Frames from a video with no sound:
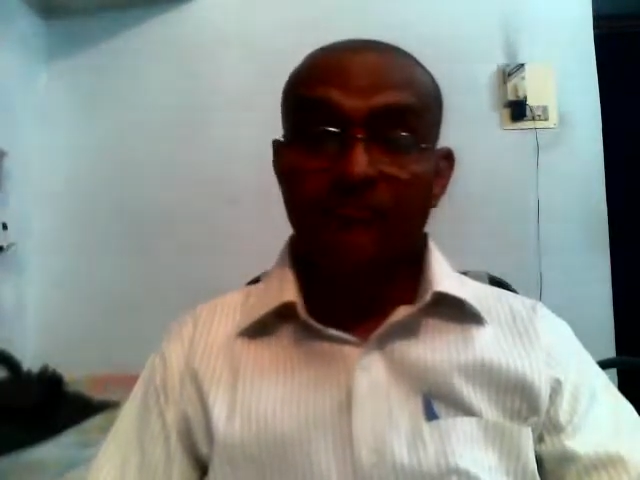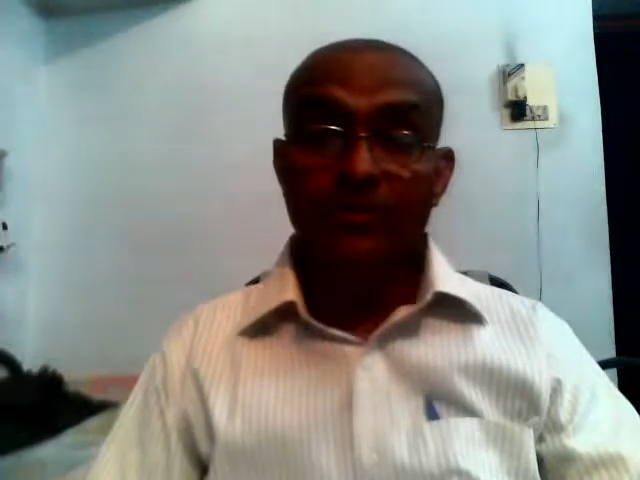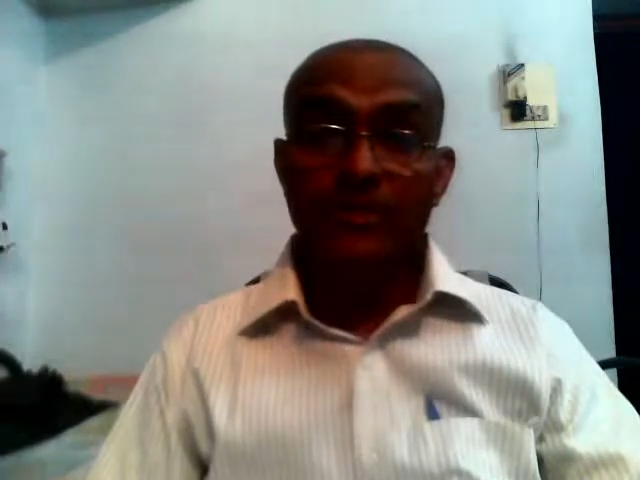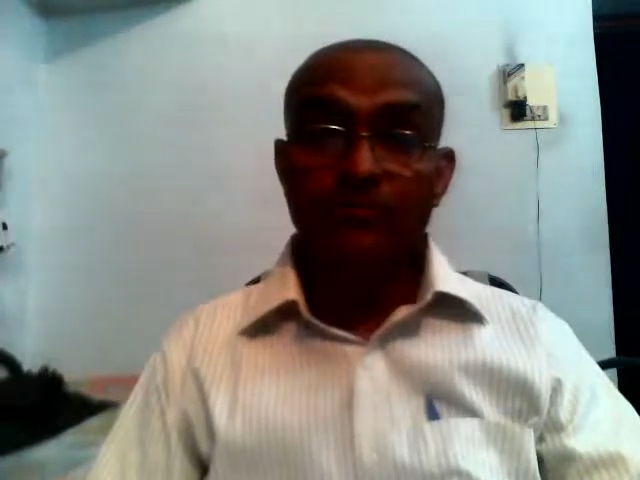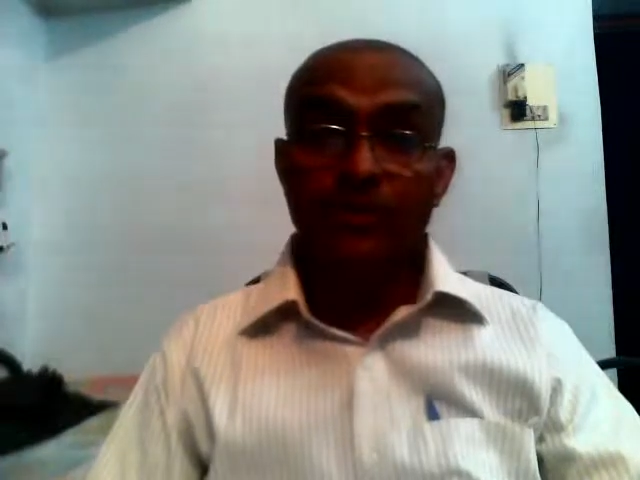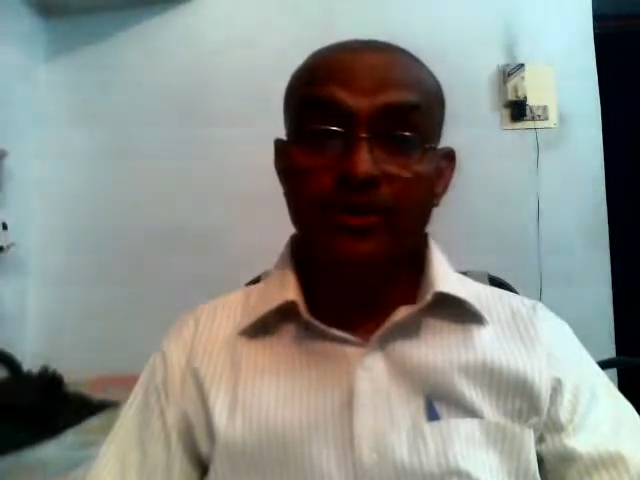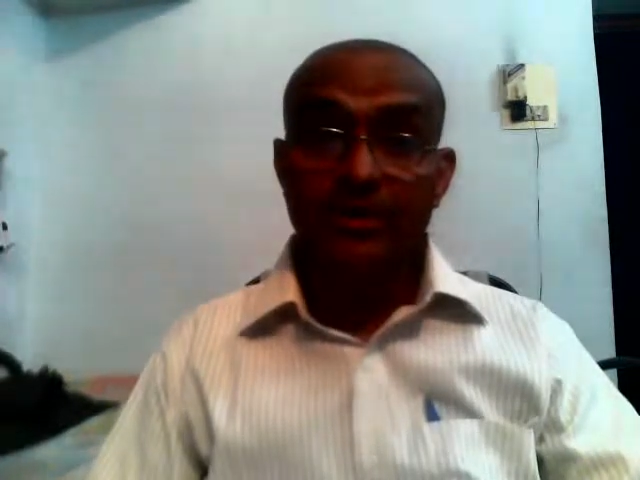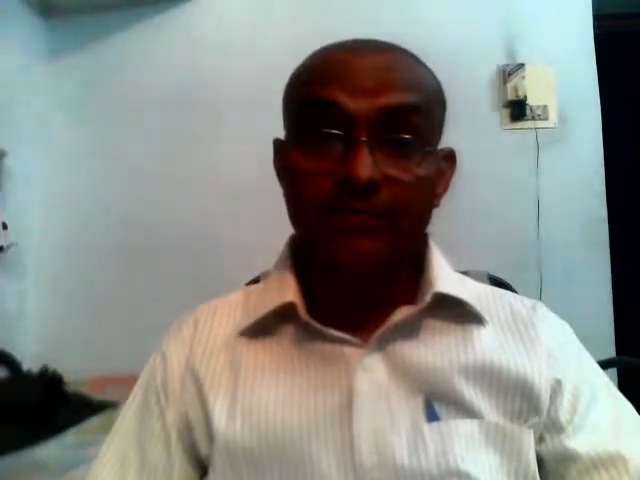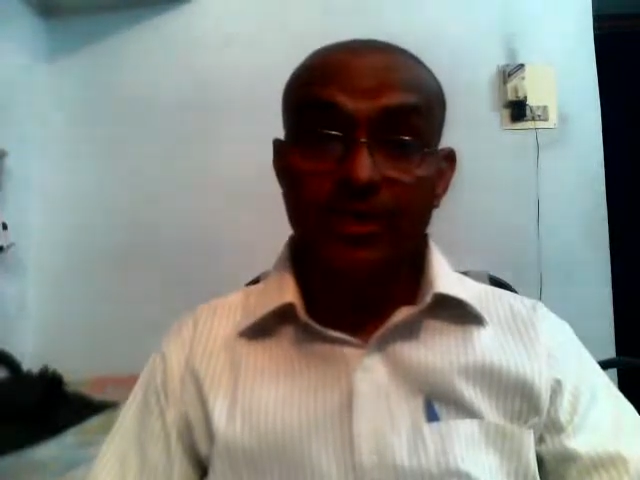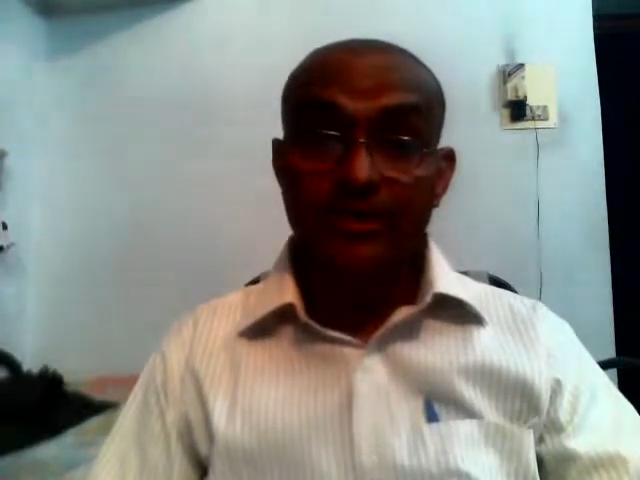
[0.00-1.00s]
Very
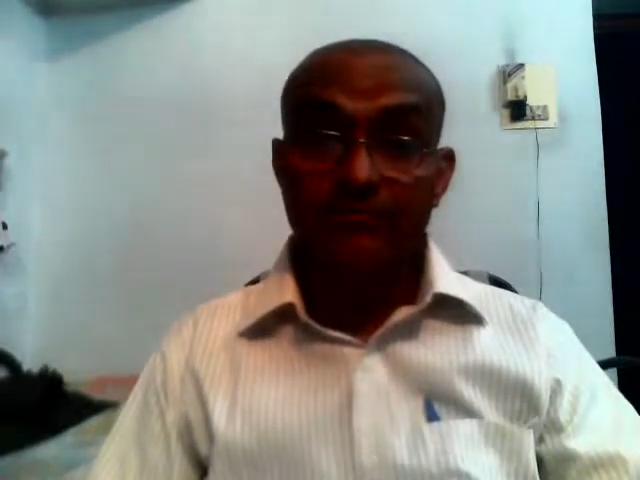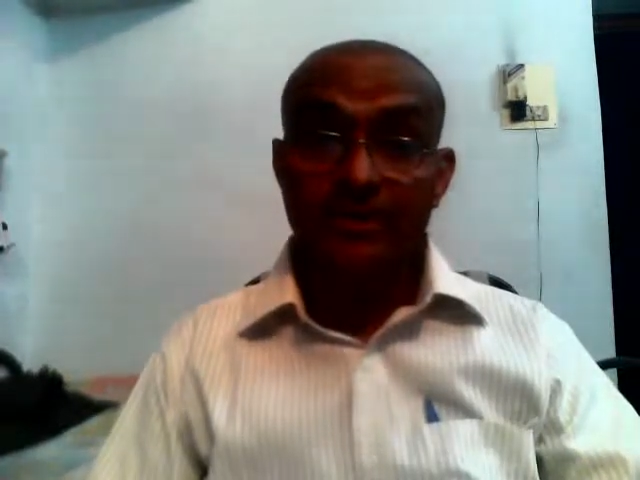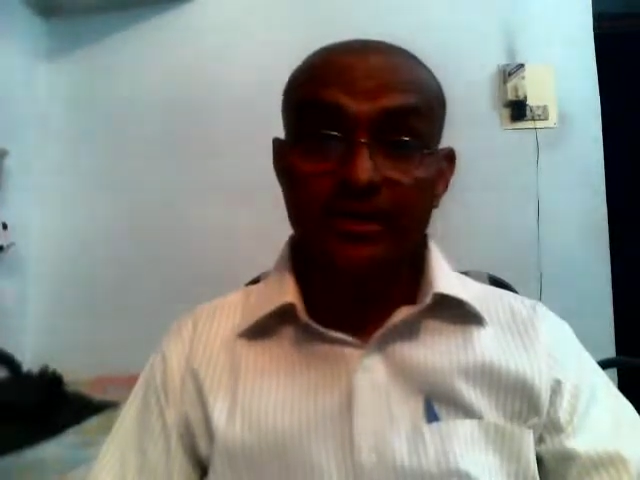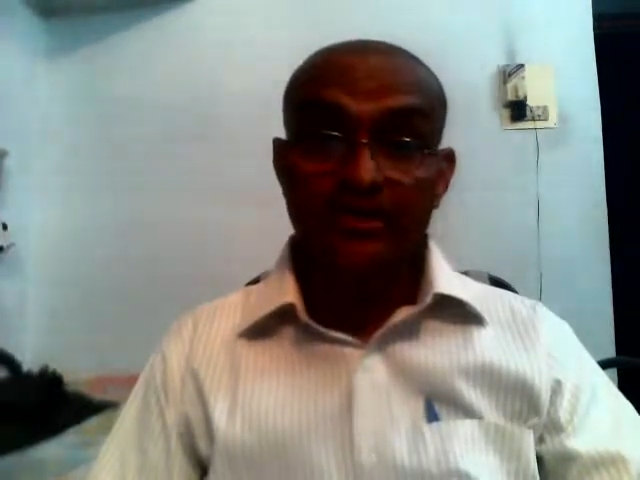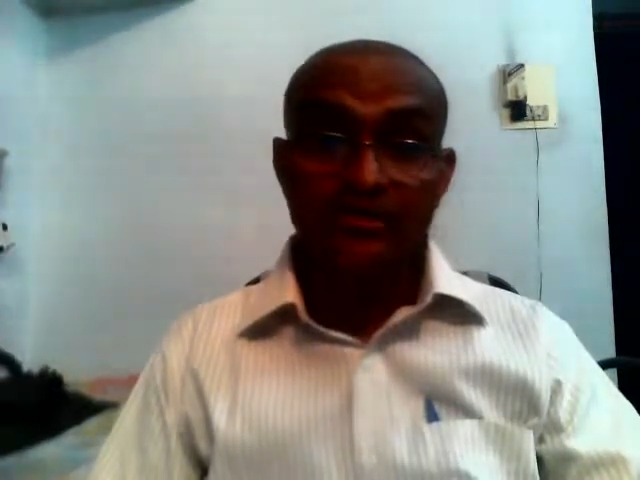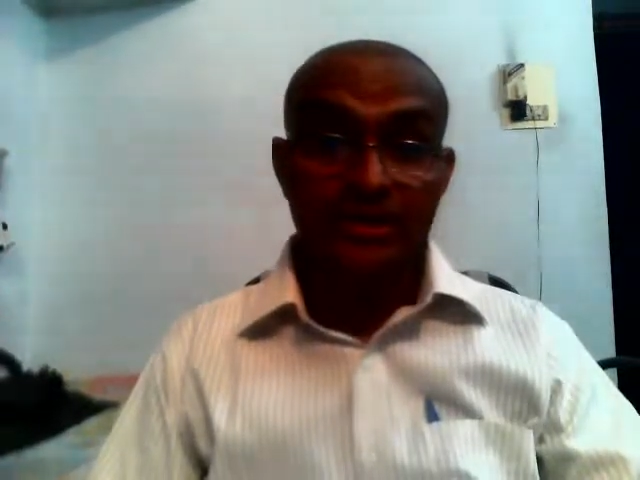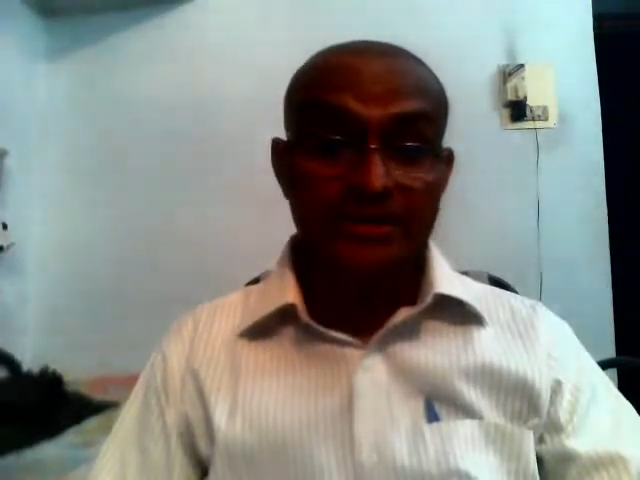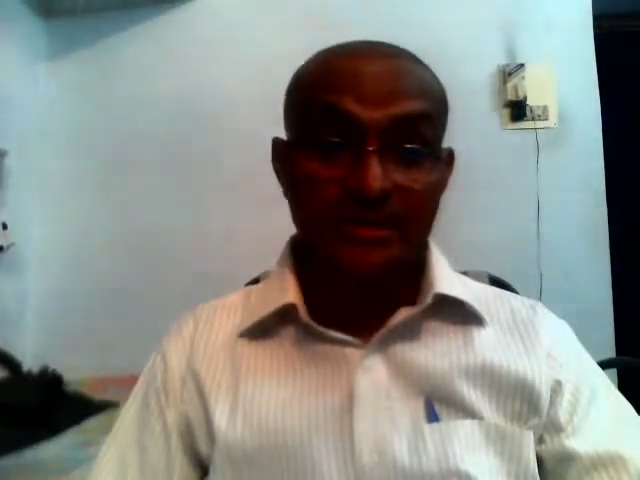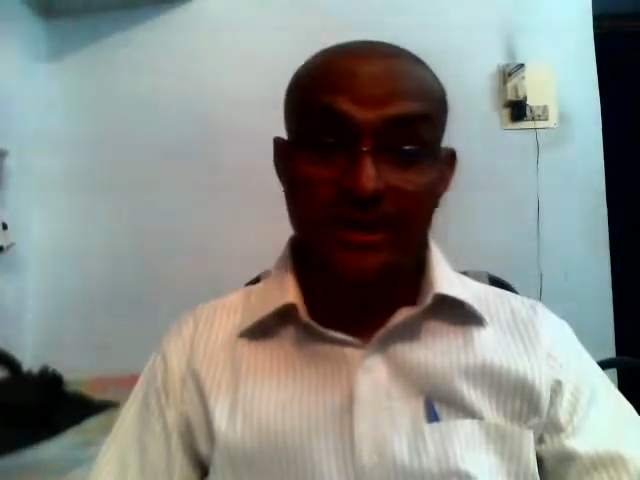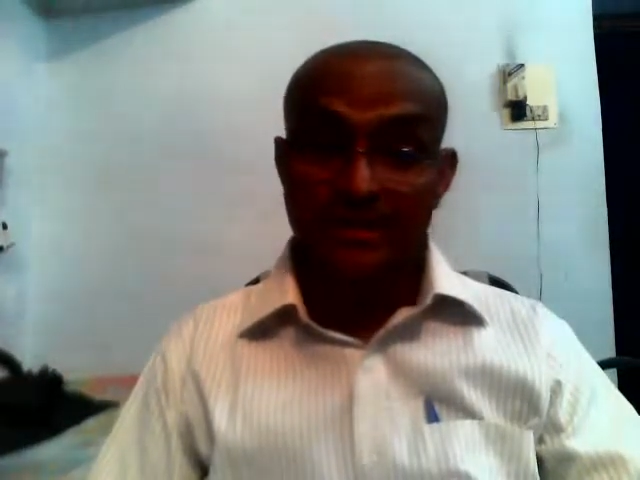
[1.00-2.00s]
important point we need to
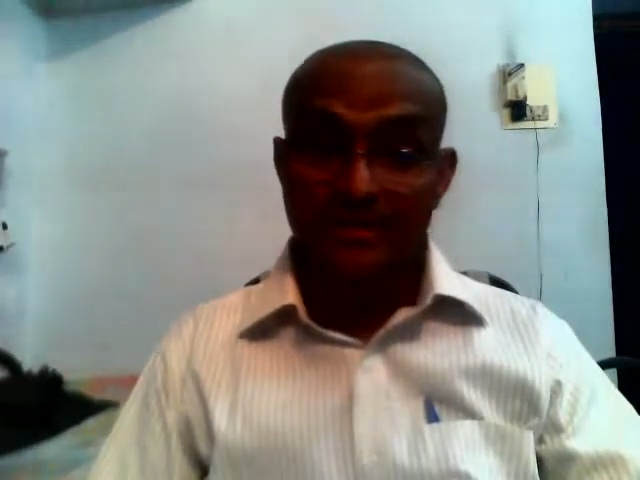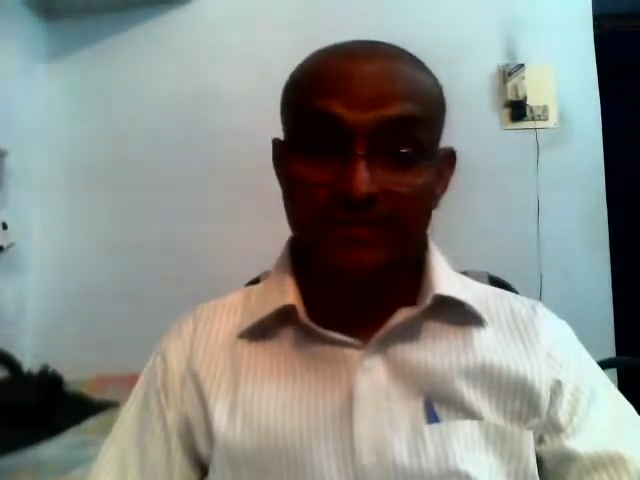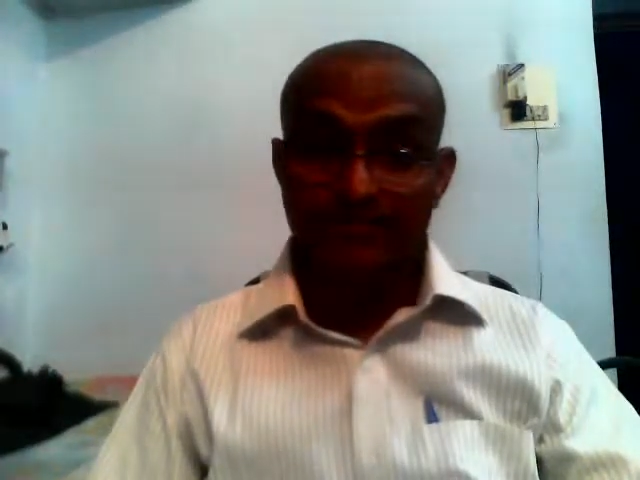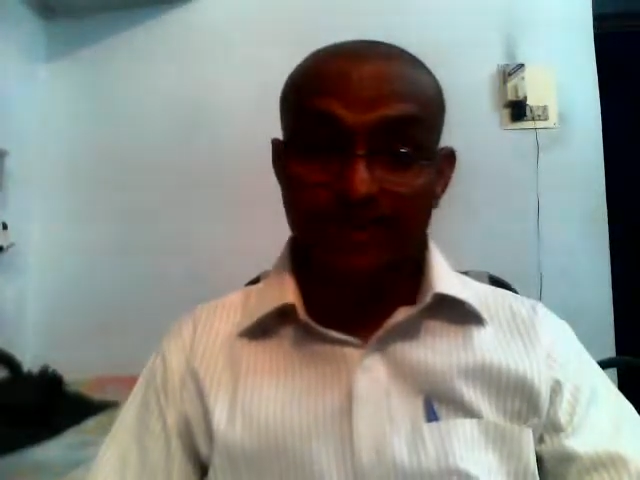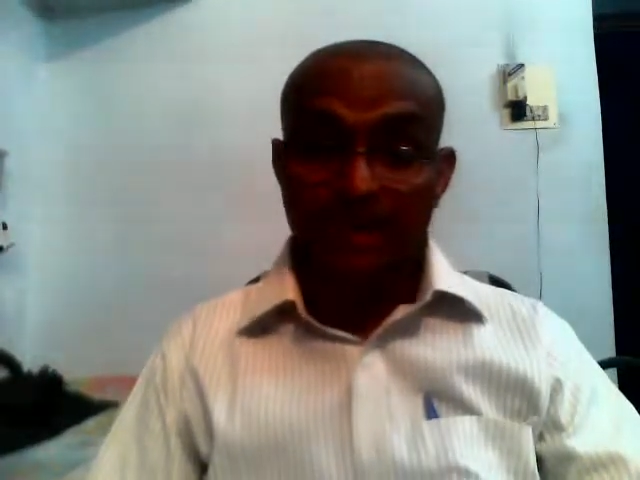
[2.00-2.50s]
understand here.